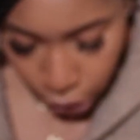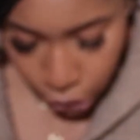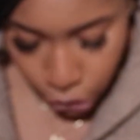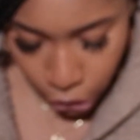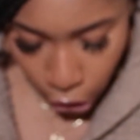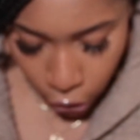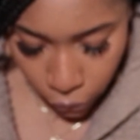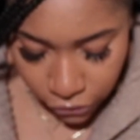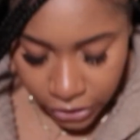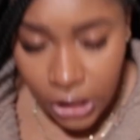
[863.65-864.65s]

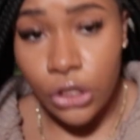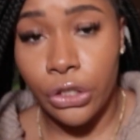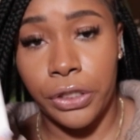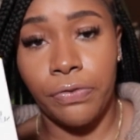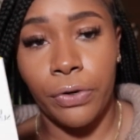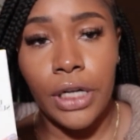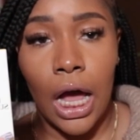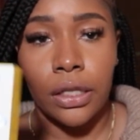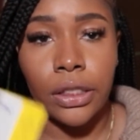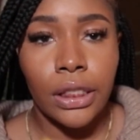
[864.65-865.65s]
So this is
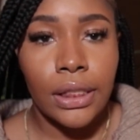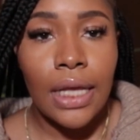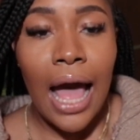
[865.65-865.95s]
$34.